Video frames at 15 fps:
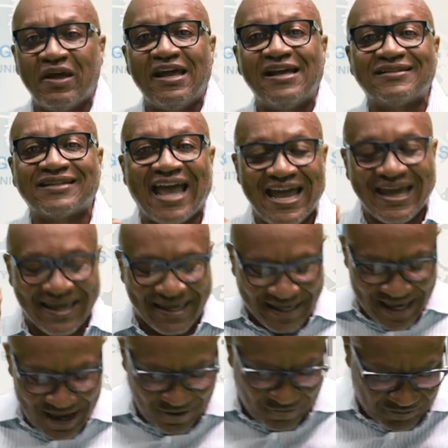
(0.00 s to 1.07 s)
is a
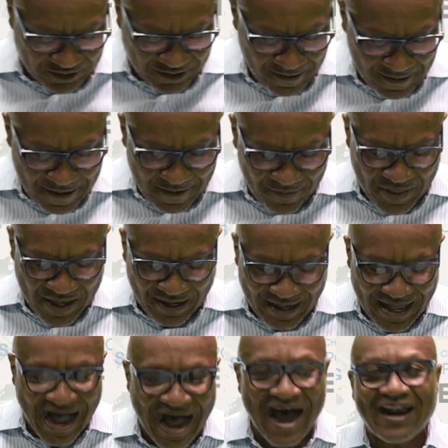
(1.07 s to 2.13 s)
gift that
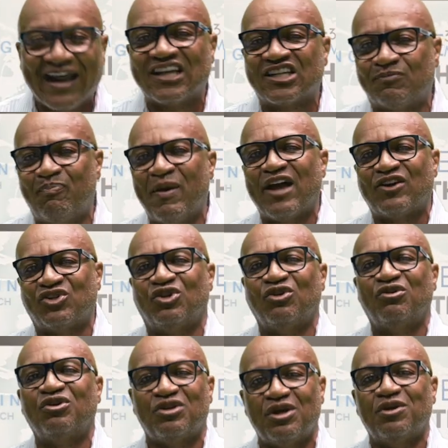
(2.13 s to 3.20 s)
God expects you
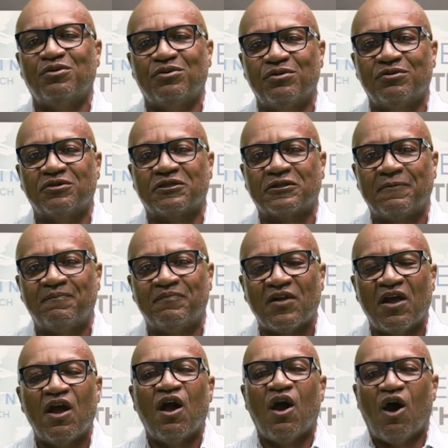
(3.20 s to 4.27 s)
to use.
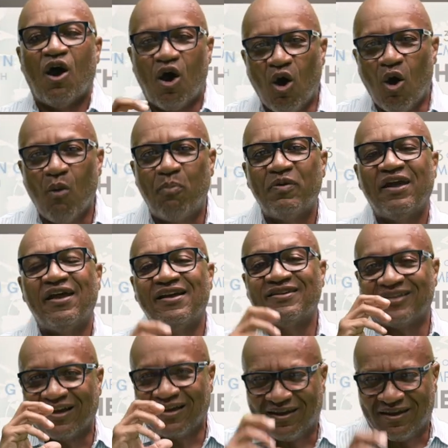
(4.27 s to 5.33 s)
Hope is
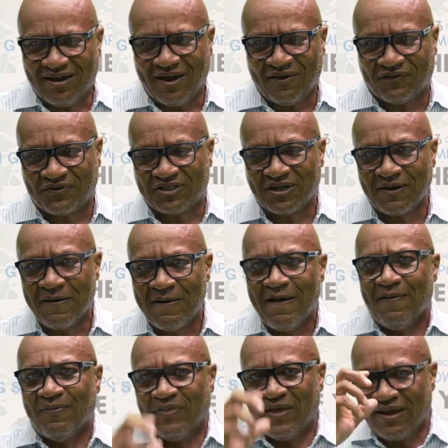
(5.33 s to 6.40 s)
a gift
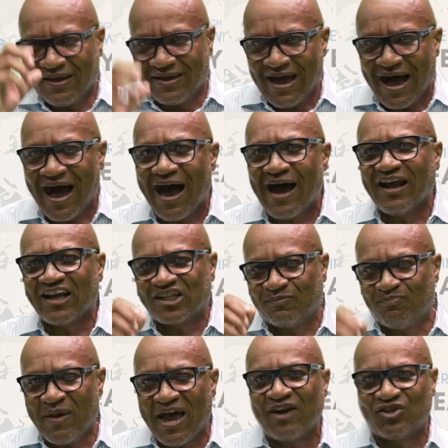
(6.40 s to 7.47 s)
that God
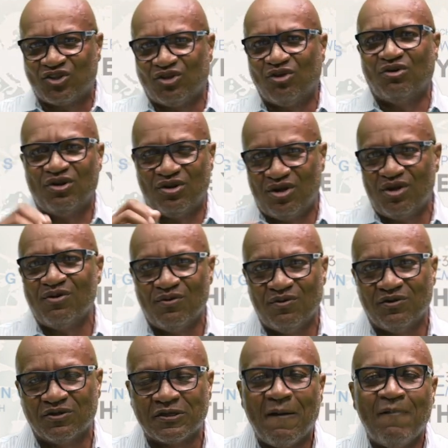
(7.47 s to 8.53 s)
expects you to
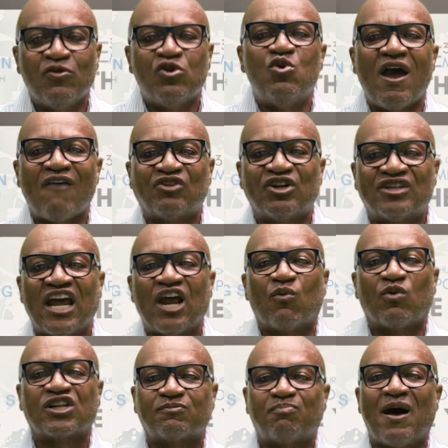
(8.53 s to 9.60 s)
use. You have to take
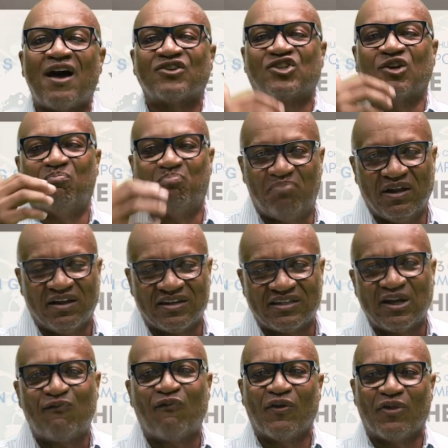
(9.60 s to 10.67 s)

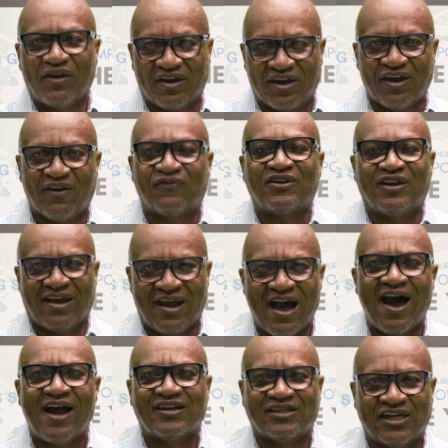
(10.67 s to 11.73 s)
responsibility for the gift that
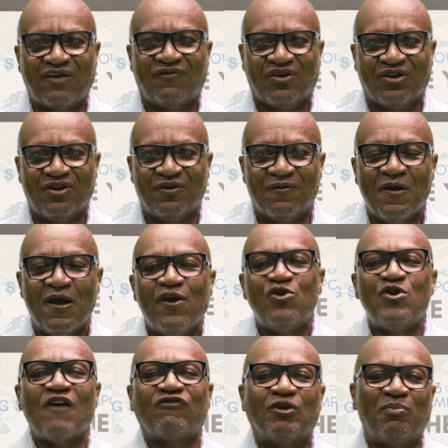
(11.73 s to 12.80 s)
God has given you.
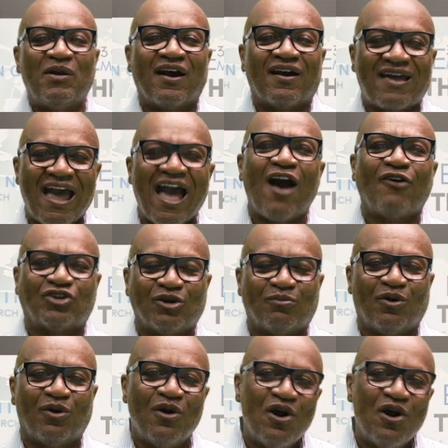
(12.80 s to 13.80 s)
You have to be accountable